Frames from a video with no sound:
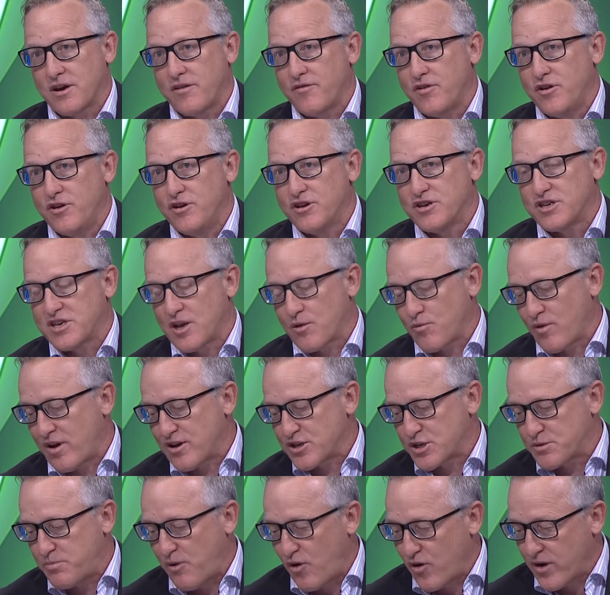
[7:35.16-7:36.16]
over the New South
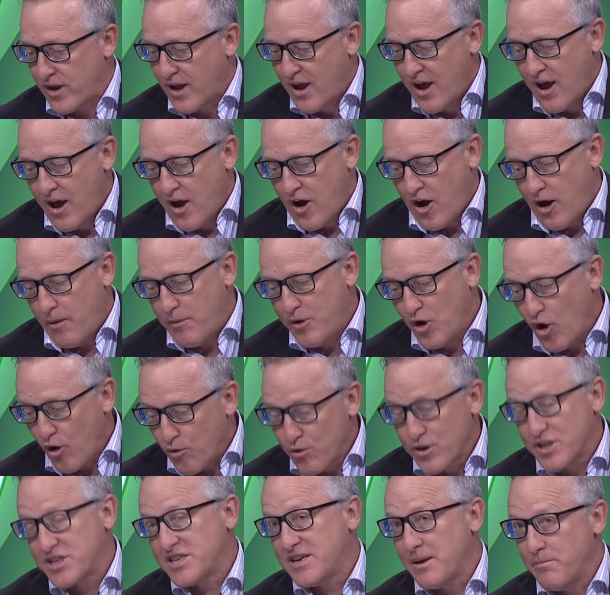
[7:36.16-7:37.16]
Wales spine. I mean, I
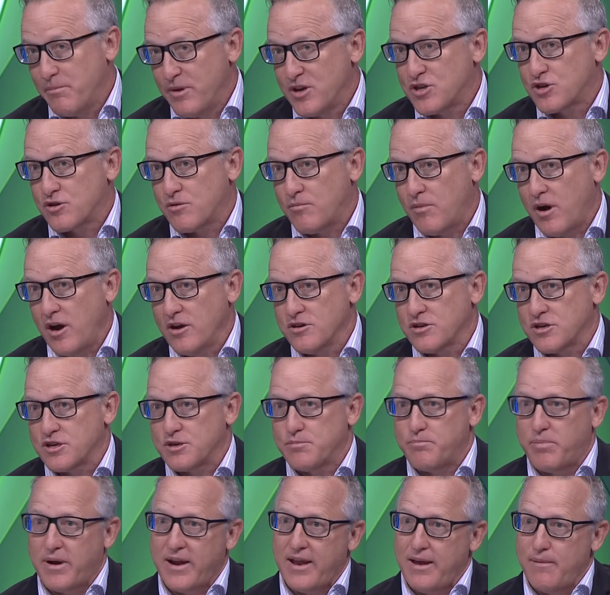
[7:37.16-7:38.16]
would have said Mitchell Moses,
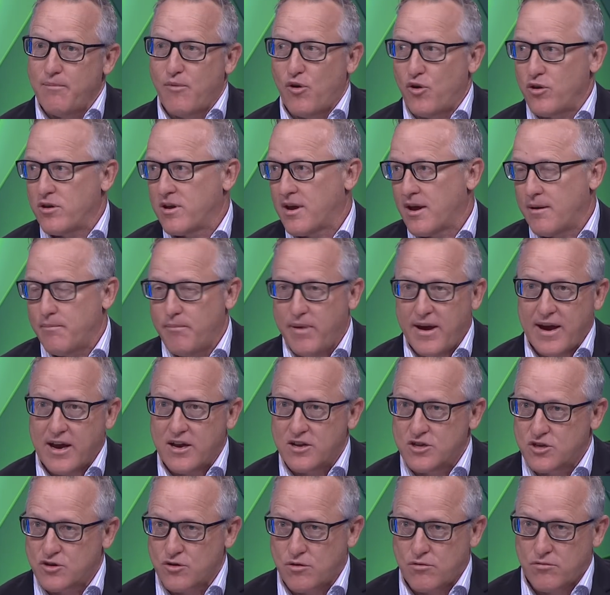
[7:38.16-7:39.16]
but he mightn't come back
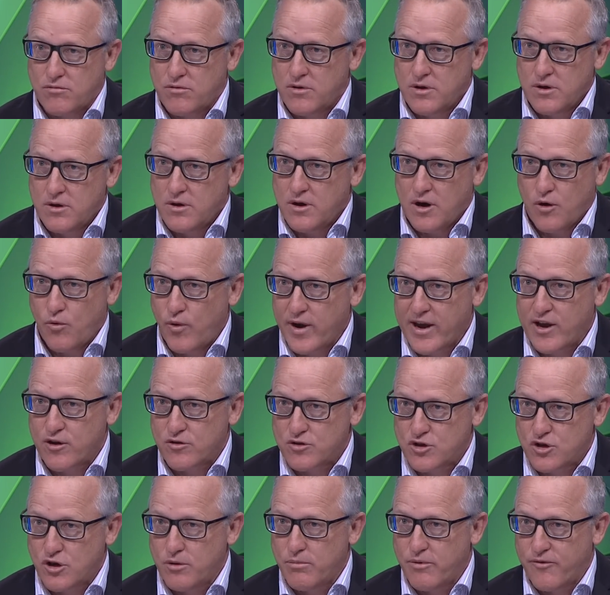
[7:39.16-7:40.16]
until a week or
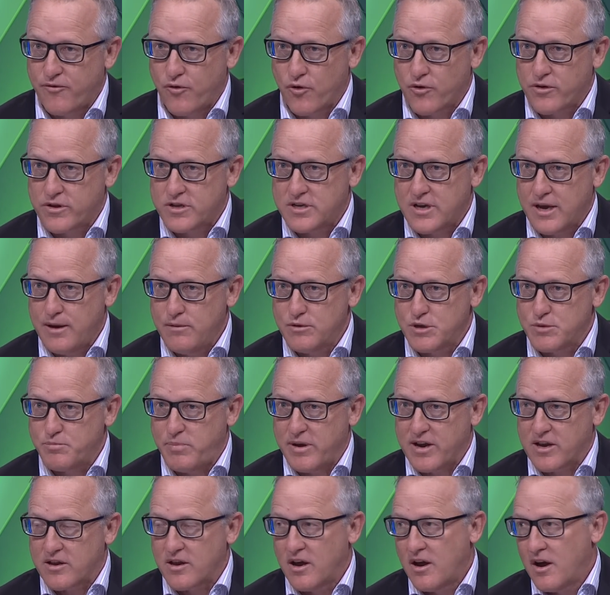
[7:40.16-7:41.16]
two before the team's
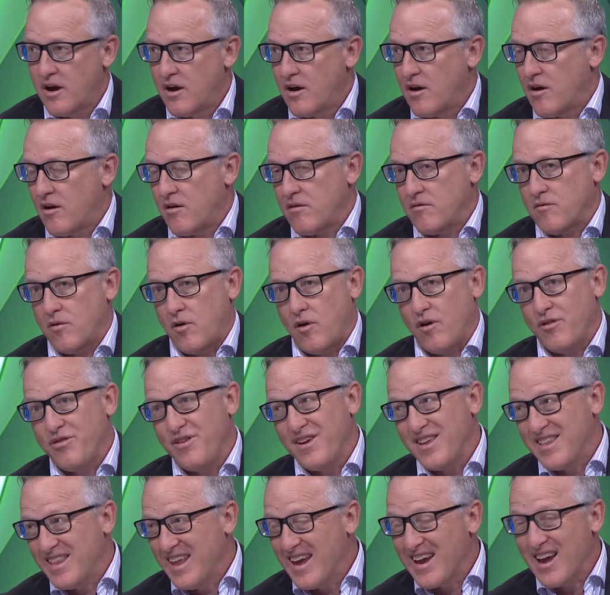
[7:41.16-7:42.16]
picked. I
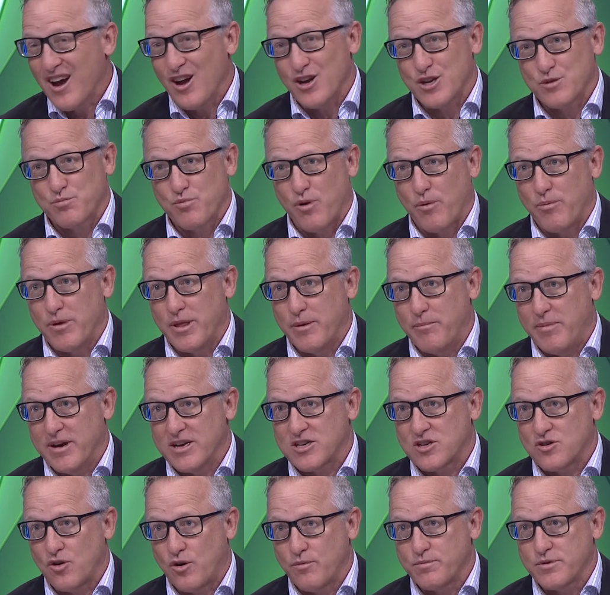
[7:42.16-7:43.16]
think Nicho's probably the
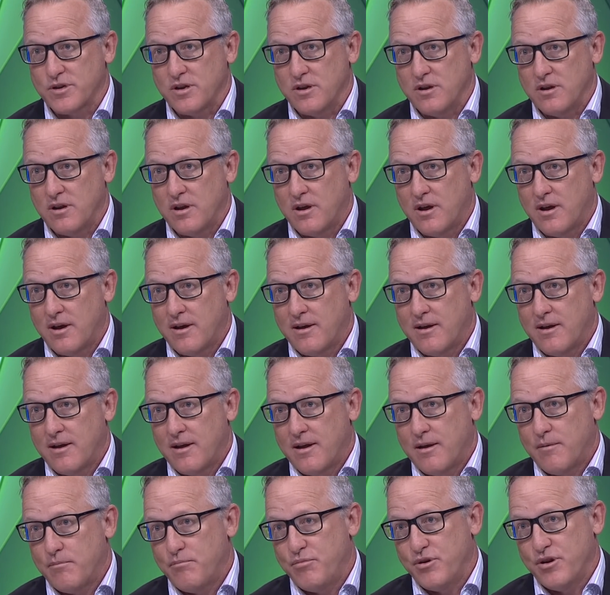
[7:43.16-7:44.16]
best option.
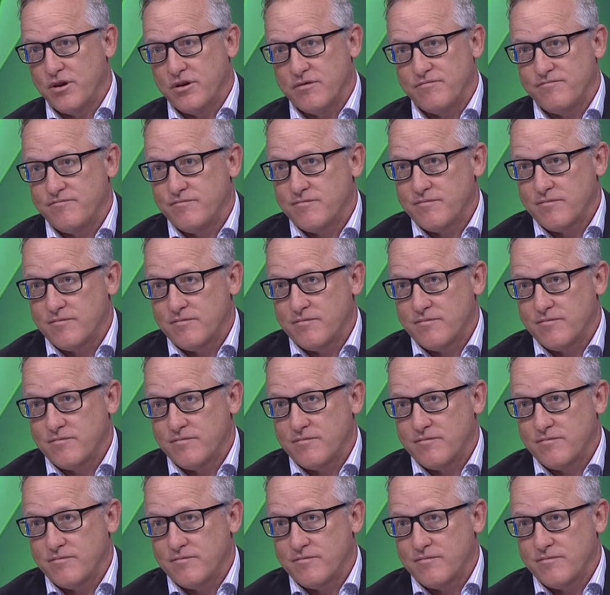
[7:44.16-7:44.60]
But,